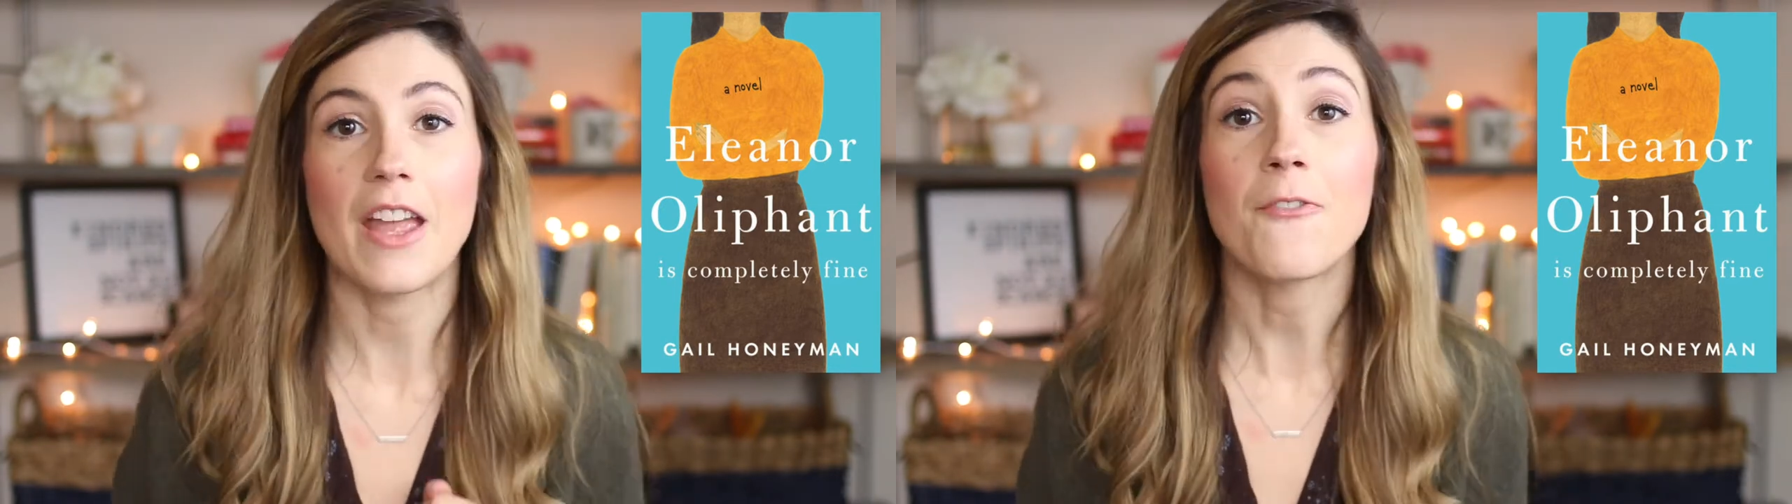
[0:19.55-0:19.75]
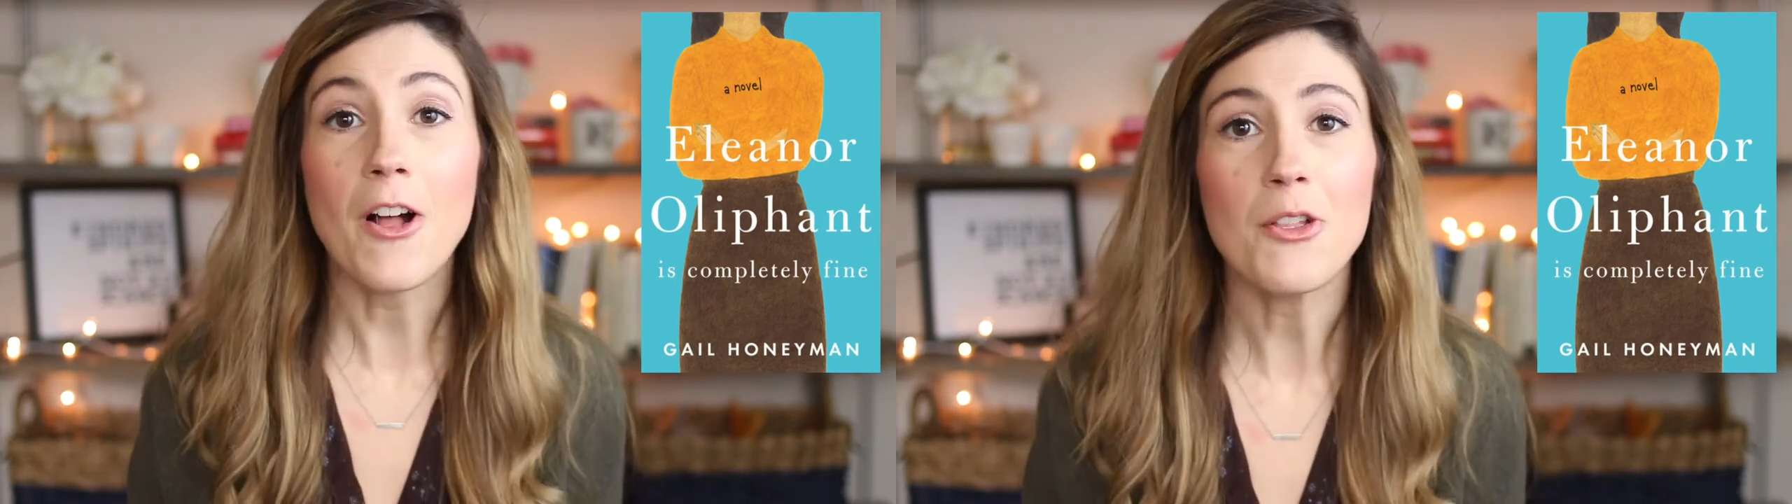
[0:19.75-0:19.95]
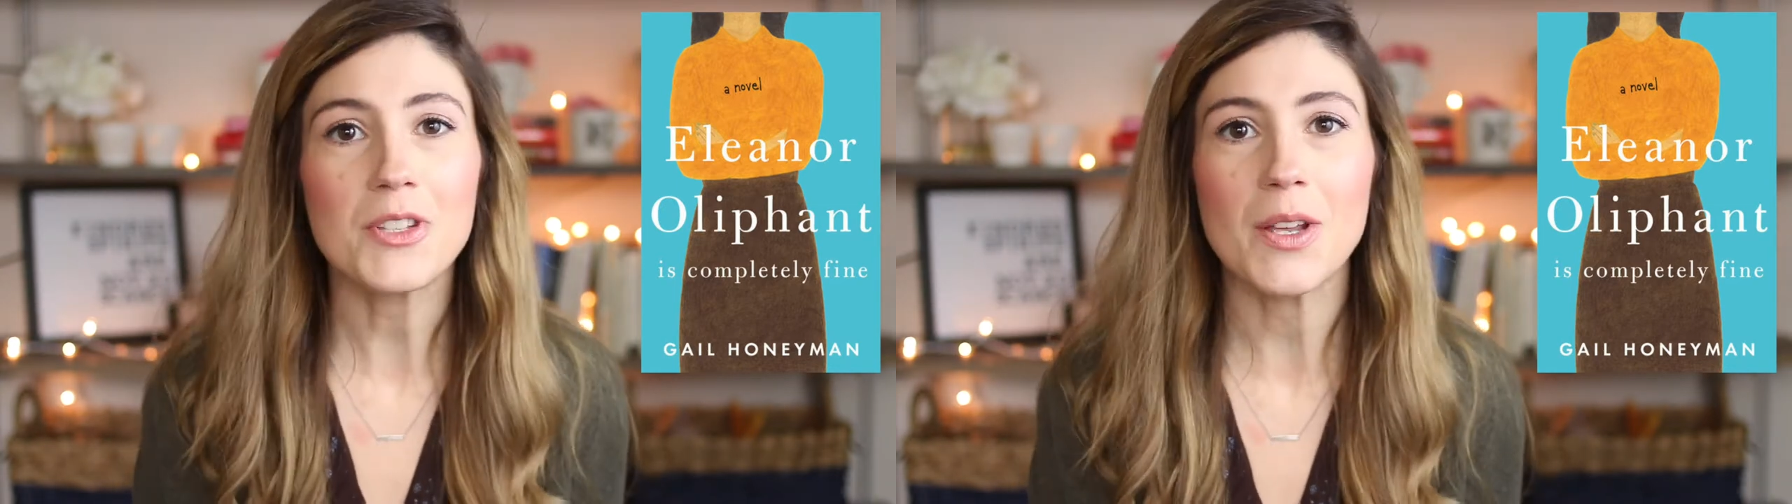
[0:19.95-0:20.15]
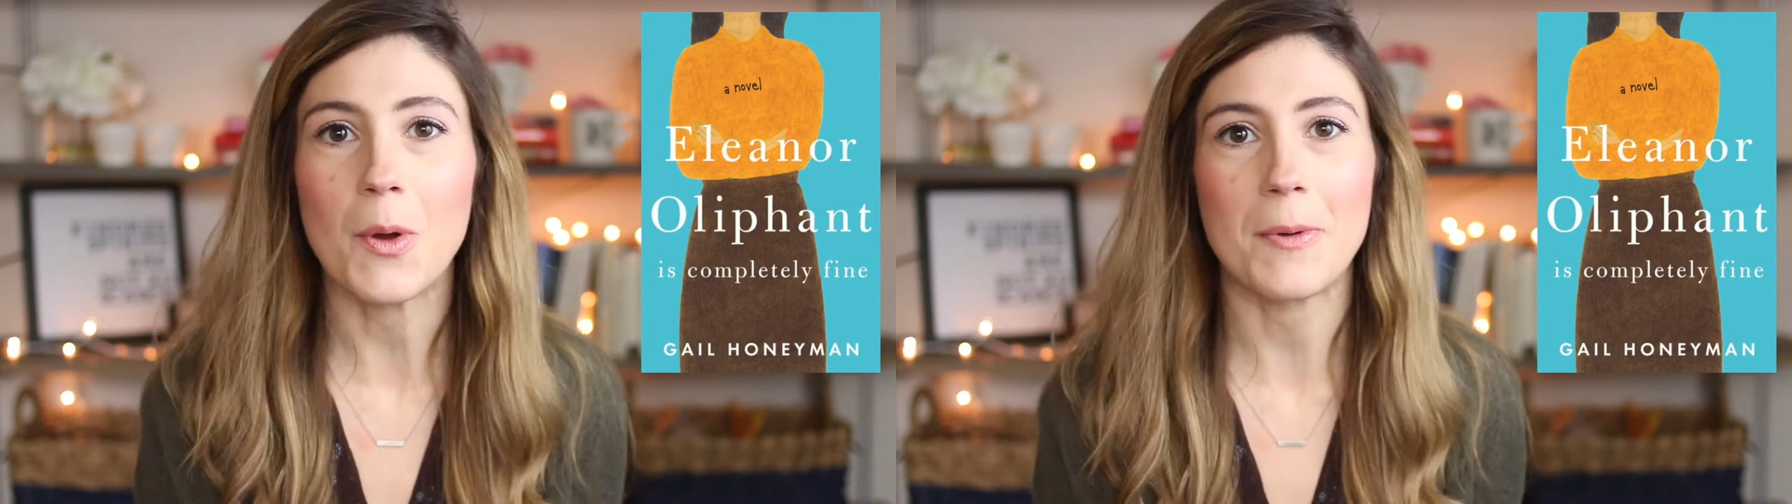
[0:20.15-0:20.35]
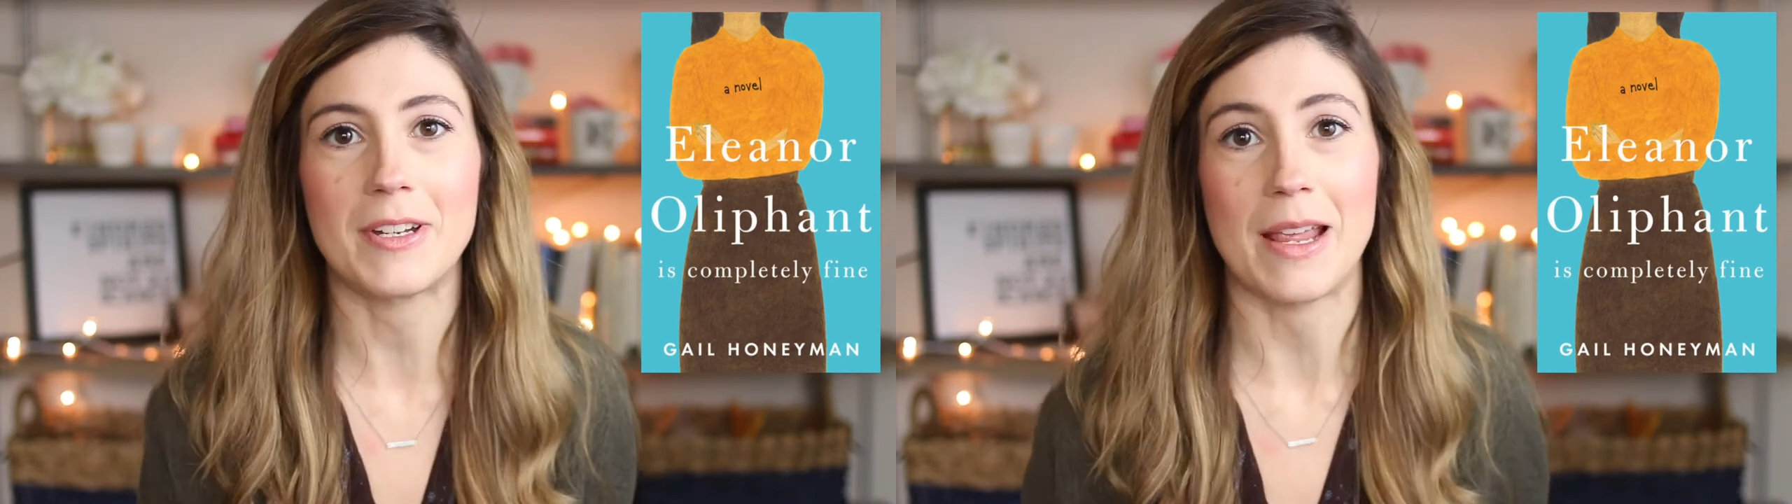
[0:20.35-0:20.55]
It follows a
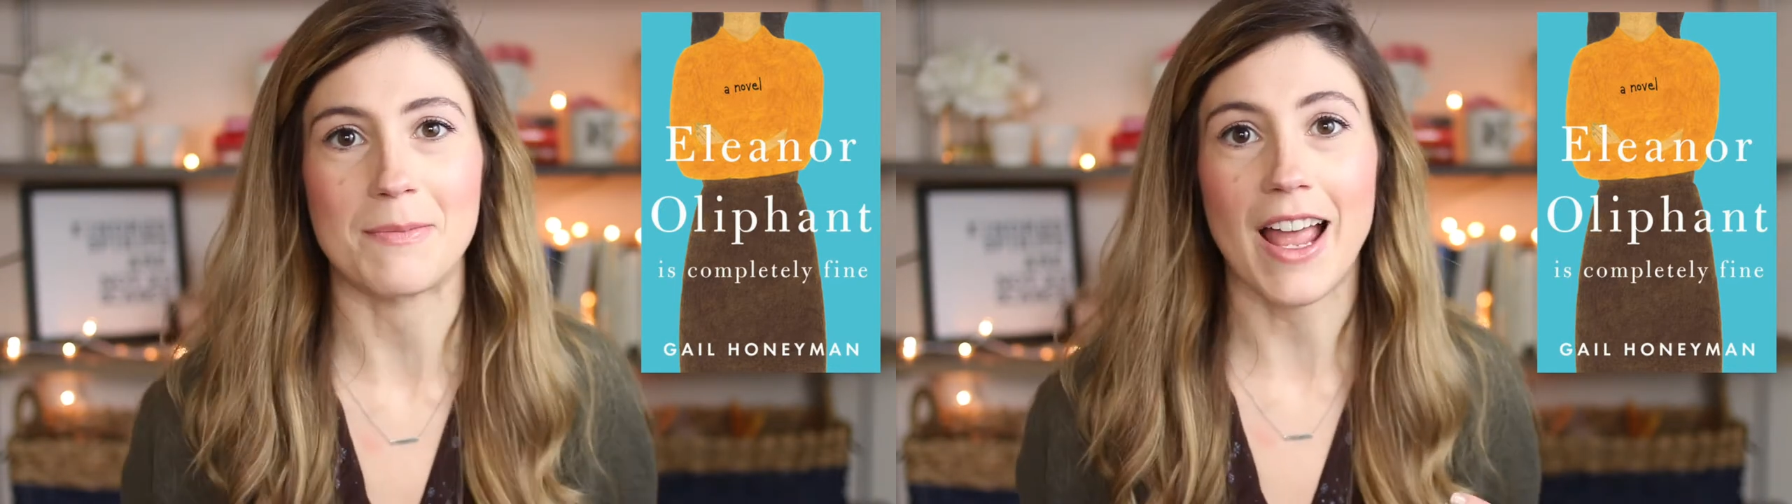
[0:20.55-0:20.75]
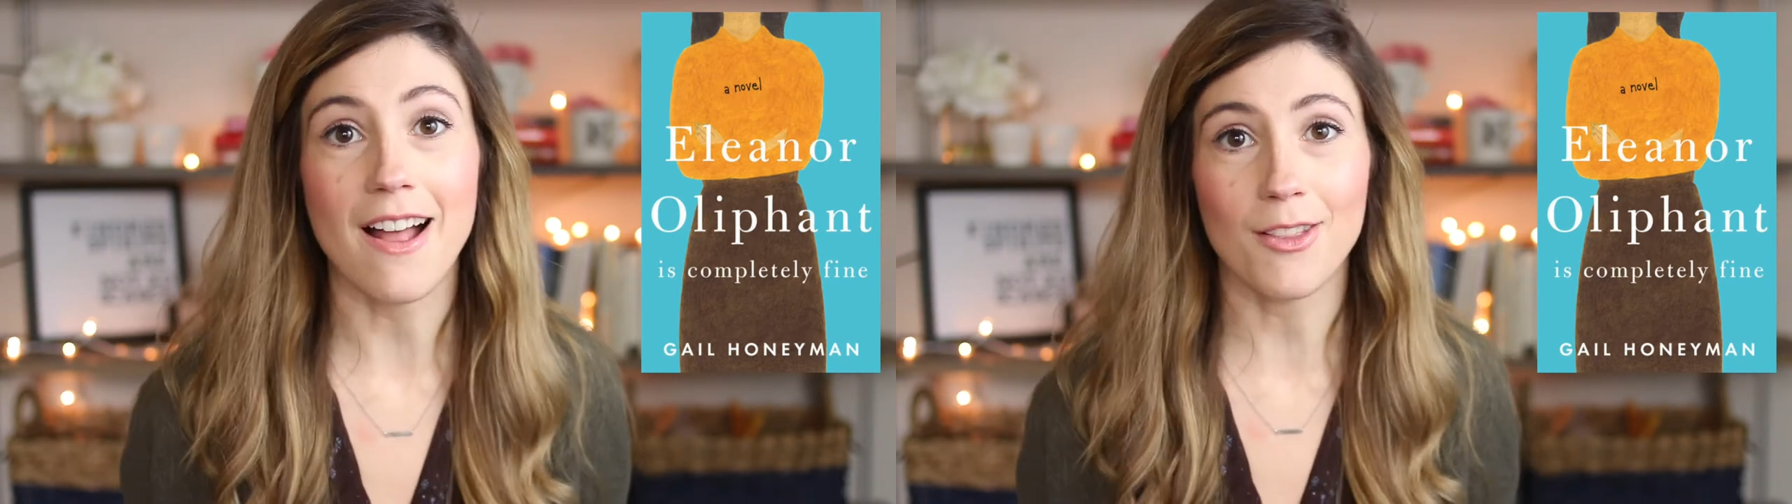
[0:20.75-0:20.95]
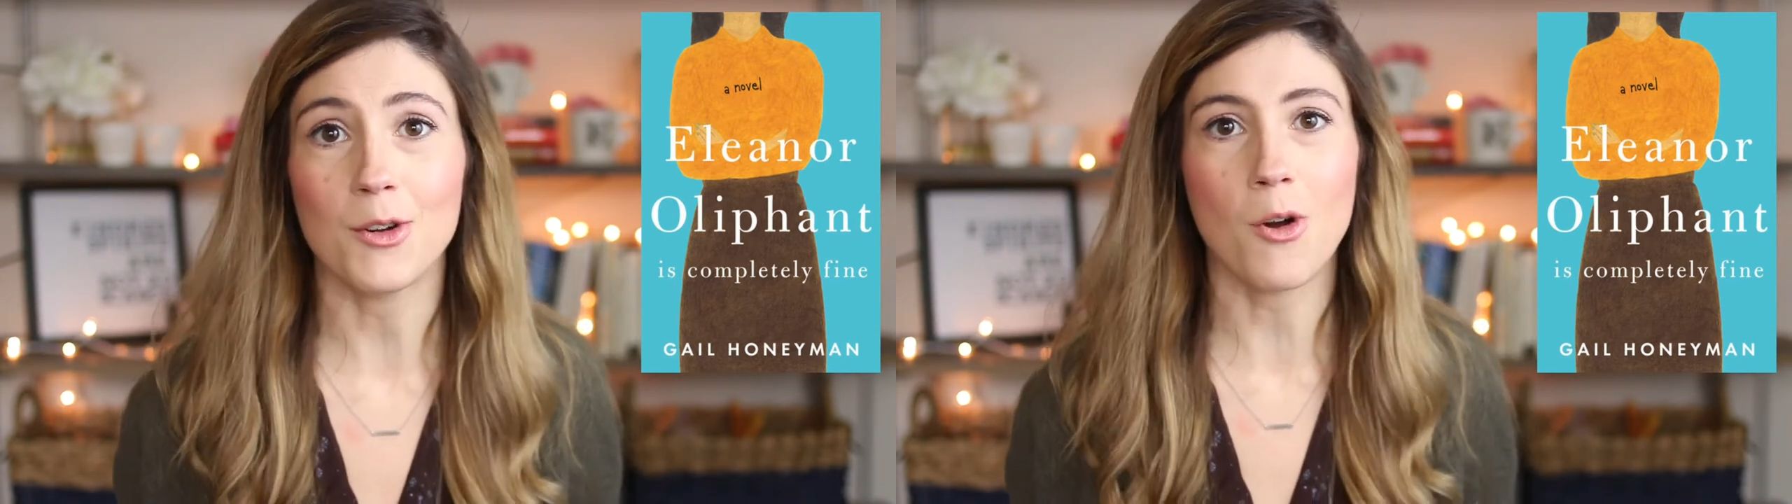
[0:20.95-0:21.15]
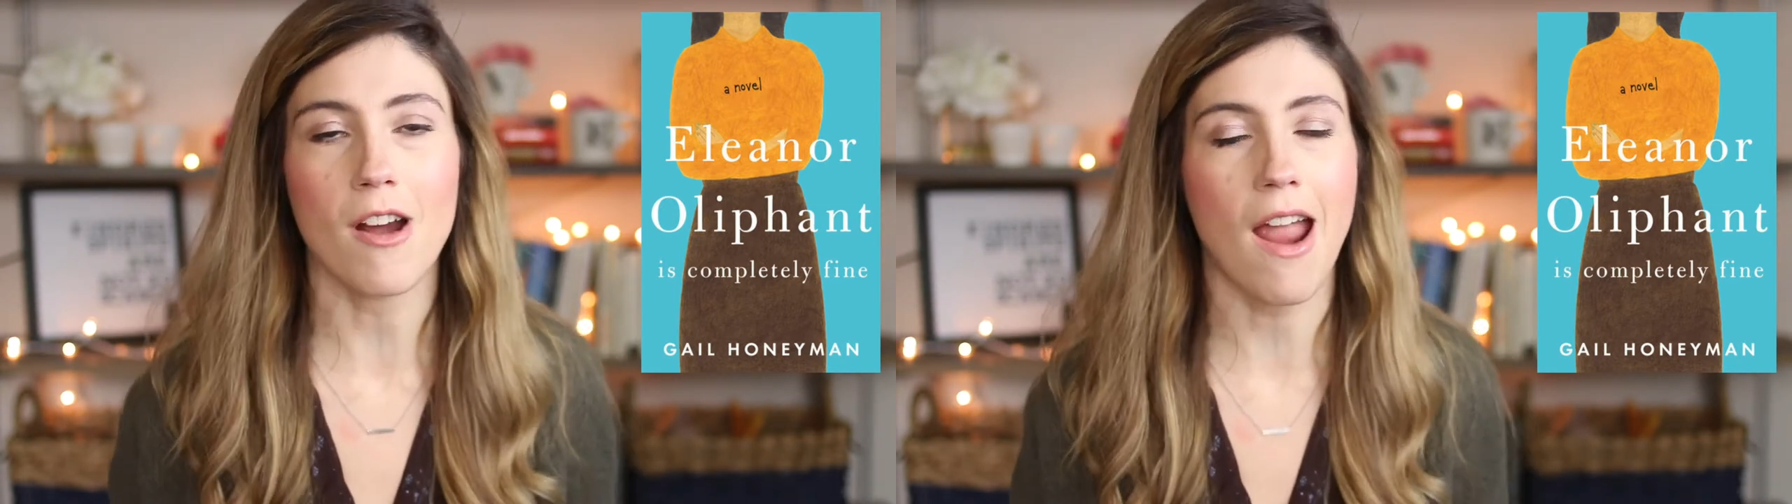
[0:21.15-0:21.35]
woman named Eleanor,